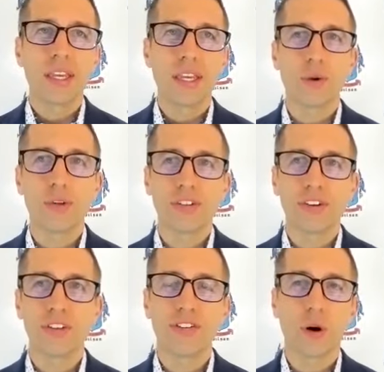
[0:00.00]
you know
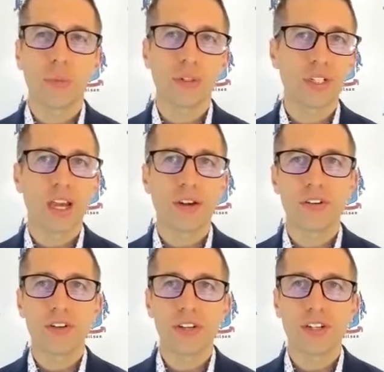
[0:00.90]
64%
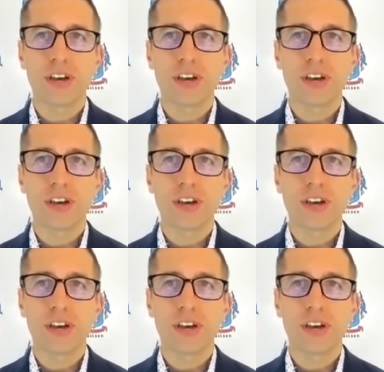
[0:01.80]
versus